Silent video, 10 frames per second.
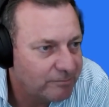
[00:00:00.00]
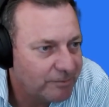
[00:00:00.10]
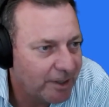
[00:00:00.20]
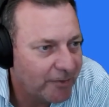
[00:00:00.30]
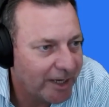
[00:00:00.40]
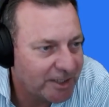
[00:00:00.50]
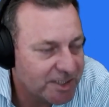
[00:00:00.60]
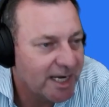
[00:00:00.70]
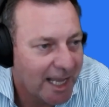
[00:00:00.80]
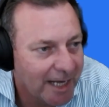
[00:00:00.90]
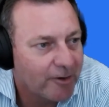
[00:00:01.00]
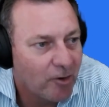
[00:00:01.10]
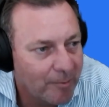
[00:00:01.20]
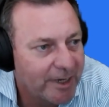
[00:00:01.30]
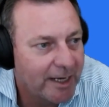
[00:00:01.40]
You know, they just can't
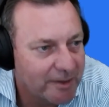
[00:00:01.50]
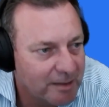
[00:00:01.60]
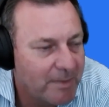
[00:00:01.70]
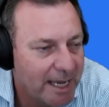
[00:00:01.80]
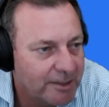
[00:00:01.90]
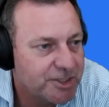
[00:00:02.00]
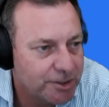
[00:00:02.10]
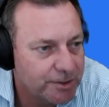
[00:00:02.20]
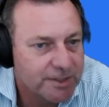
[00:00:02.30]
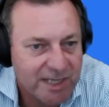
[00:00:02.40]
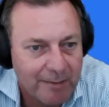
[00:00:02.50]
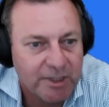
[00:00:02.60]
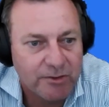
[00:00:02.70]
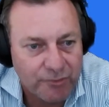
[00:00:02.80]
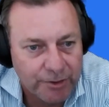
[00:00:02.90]
accommodate the amount of students
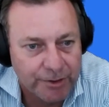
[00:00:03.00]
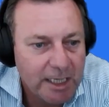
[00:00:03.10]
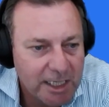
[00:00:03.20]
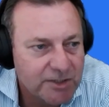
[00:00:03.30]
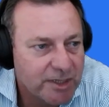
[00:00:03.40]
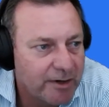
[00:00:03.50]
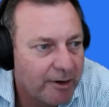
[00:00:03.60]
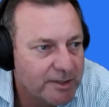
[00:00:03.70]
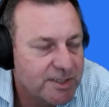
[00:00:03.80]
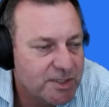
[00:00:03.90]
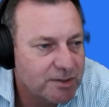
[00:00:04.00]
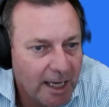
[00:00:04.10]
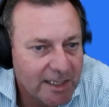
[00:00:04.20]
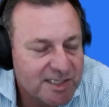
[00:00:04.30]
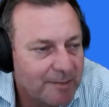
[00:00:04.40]
coming through into their own system.
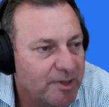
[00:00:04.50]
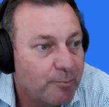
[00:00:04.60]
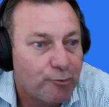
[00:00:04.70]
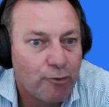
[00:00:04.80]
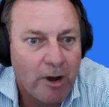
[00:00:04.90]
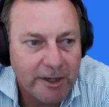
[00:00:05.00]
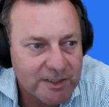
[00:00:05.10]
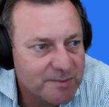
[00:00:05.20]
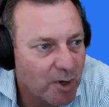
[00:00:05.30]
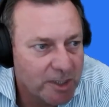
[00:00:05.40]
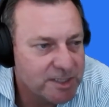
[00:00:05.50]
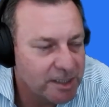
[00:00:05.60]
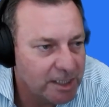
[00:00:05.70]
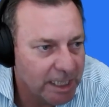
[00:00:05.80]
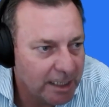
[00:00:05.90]
And some of the brightest minds in
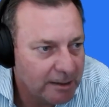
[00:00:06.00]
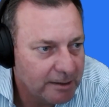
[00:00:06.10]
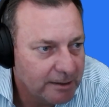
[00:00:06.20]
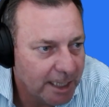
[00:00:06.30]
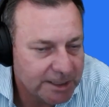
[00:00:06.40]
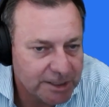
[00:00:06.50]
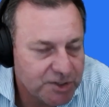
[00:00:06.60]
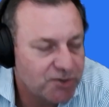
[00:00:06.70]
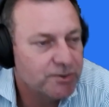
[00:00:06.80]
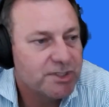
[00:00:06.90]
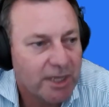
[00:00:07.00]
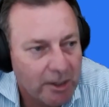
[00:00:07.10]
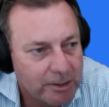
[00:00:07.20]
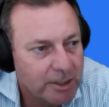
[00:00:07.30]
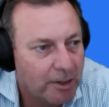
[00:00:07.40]
India actually choose to go to
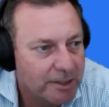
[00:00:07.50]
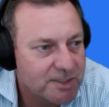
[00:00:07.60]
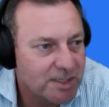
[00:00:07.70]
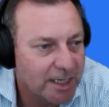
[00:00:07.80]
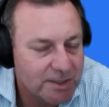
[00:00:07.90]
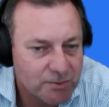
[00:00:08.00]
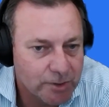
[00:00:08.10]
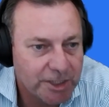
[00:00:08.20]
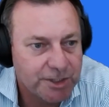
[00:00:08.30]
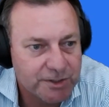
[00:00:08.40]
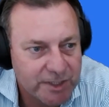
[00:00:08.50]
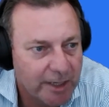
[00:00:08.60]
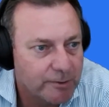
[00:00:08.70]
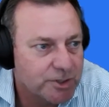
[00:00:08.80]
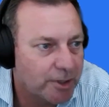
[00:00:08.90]
the United States, or they choose to go
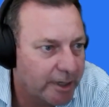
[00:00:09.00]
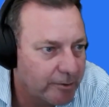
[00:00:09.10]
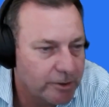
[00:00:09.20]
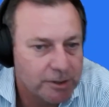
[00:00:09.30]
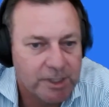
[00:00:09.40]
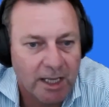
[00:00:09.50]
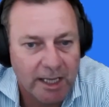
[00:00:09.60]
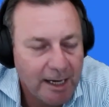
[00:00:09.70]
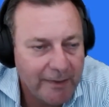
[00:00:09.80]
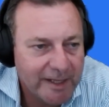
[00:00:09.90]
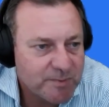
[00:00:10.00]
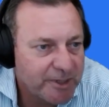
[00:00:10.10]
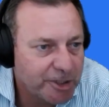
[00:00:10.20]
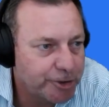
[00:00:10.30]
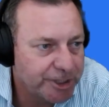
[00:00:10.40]
to Australia or the UK. And that's been
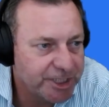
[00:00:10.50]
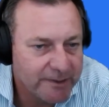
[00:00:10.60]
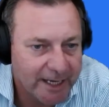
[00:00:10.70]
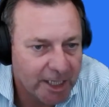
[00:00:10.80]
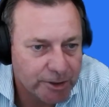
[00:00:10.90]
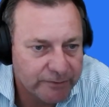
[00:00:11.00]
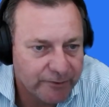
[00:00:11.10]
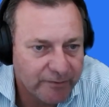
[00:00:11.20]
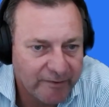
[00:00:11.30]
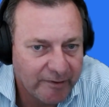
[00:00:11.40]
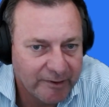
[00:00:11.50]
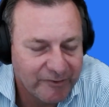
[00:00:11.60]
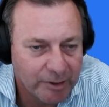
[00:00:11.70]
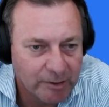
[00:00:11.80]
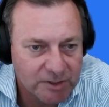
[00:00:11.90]
a tradition in that country for a very, very,
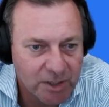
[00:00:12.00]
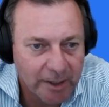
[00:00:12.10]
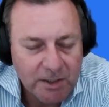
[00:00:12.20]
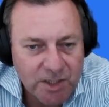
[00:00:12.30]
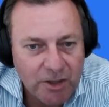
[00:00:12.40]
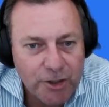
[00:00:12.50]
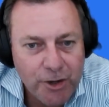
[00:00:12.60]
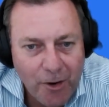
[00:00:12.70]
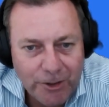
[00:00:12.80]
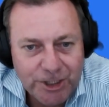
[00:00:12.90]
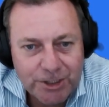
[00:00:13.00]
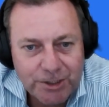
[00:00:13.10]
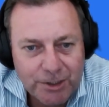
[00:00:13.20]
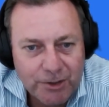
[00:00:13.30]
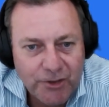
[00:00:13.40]
very long time. So the
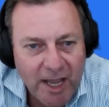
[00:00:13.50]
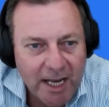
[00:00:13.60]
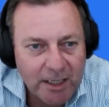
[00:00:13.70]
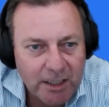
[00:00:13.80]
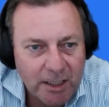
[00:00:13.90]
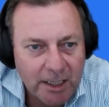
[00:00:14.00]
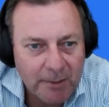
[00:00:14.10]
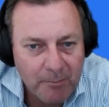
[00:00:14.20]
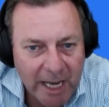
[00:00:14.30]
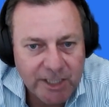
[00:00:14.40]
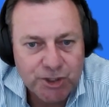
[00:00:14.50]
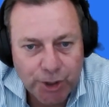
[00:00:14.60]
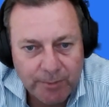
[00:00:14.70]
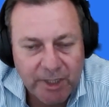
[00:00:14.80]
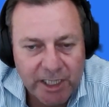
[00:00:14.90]
notion that
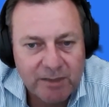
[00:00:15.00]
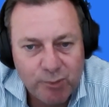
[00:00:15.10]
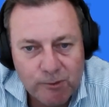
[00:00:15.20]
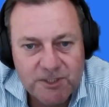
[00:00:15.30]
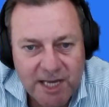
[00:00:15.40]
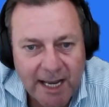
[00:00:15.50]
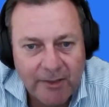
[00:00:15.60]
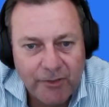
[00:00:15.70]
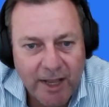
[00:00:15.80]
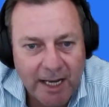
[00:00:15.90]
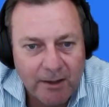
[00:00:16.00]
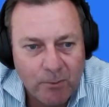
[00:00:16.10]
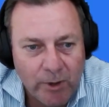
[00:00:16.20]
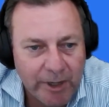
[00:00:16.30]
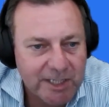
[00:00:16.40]
mainstream media puts out that
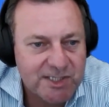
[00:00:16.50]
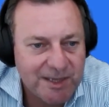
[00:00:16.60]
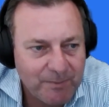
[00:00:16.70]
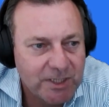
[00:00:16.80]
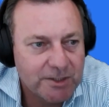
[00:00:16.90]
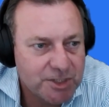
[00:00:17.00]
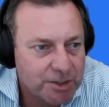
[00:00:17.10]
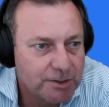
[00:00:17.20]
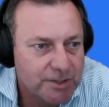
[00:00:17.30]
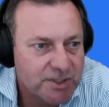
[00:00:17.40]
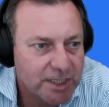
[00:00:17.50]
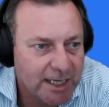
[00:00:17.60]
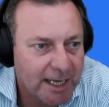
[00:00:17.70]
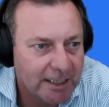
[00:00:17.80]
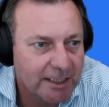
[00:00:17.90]
we're accepting students that
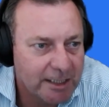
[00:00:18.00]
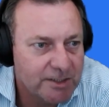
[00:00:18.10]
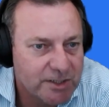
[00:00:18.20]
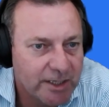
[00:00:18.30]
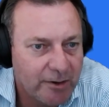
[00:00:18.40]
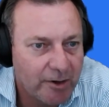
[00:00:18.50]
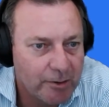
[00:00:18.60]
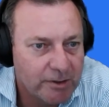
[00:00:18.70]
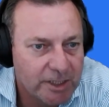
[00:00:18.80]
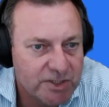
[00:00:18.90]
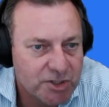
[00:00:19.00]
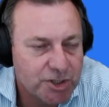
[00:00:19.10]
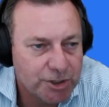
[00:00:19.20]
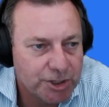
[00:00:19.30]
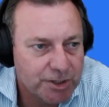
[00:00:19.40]
can't get into their own
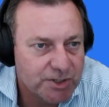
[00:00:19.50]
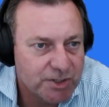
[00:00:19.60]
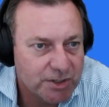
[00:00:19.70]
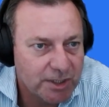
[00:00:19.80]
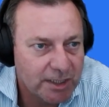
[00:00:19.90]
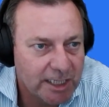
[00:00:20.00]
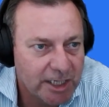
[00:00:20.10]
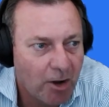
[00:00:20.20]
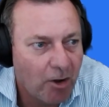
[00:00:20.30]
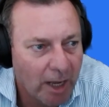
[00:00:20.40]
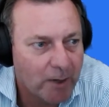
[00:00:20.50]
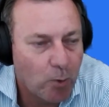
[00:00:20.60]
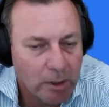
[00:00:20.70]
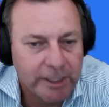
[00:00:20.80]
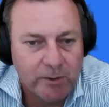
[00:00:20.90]
institutions in a high
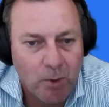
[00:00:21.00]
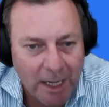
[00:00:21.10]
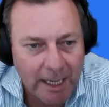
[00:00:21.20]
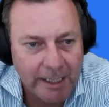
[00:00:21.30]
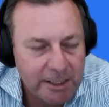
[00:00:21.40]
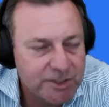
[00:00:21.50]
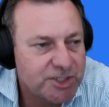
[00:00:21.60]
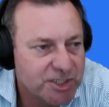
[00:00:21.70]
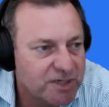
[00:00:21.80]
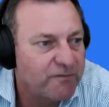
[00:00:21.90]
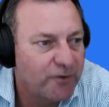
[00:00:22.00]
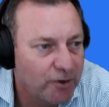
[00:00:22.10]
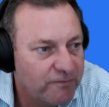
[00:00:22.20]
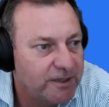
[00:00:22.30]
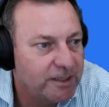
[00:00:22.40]
quality way is just a
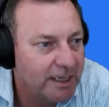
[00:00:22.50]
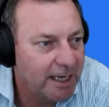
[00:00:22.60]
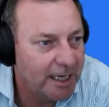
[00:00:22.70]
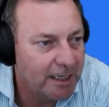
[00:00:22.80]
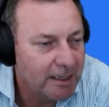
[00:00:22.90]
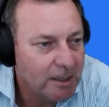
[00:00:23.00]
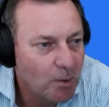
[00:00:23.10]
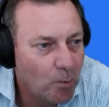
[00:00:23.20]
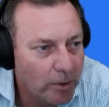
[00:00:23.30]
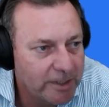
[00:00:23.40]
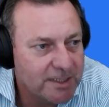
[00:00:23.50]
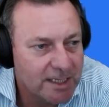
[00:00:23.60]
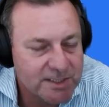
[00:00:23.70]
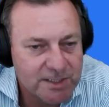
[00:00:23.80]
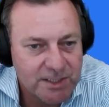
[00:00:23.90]
furphy. And what it
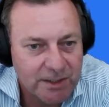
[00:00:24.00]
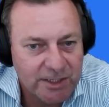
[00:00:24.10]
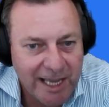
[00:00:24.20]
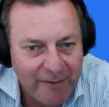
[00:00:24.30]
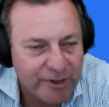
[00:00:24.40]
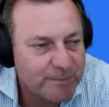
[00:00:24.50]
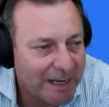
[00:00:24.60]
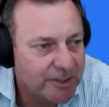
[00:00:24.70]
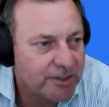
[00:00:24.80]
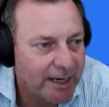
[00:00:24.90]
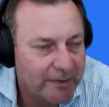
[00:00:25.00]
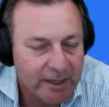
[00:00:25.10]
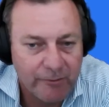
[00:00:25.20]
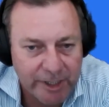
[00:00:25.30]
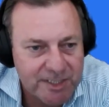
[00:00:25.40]
does is that the average punter out
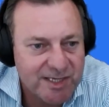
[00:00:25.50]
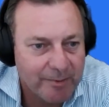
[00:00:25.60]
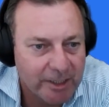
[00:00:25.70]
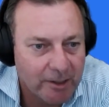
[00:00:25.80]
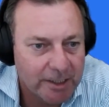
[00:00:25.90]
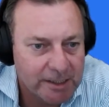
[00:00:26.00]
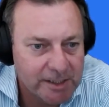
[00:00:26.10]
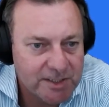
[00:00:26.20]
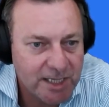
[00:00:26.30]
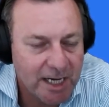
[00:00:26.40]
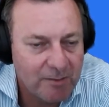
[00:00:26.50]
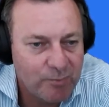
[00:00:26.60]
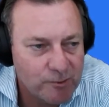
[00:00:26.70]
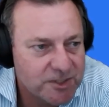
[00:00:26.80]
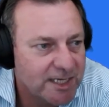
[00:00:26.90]
there reads something like this, and it
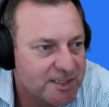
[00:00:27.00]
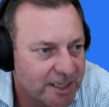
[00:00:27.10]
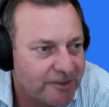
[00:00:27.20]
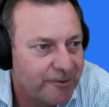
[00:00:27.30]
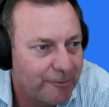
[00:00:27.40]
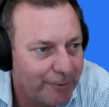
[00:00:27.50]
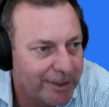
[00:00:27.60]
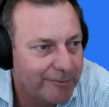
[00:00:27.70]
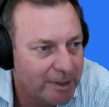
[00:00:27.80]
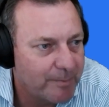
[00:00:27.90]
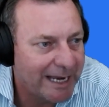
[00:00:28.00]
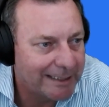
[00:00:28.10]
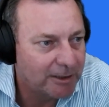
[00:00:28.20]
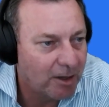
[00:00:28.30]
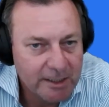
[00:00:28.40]
puts our sector in a really, really
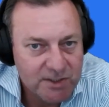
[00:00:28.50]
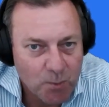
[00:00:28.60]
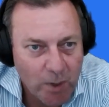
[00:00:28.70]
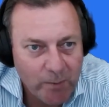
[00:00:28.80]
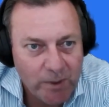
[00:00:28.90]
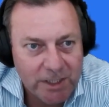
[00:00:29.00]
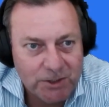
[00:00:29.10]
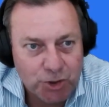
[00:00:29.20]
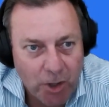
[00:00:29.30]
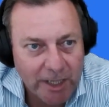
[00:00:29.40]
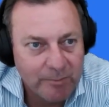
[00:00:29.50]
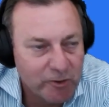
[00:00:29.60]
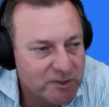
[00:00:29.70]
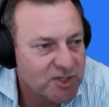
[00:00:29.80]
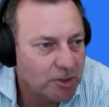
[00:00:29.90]
bad light. So when we're trying to
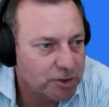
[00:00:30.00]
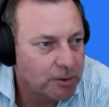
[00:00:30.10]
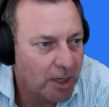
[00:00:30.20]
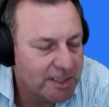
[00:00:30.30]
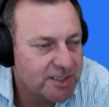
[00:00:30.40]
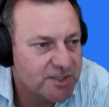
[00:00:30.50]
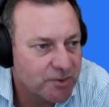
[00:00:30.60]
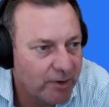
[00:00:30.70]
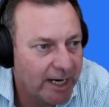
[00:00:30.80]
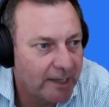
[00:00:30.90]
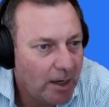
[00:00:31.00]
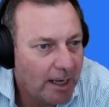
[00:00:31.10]
build a social license around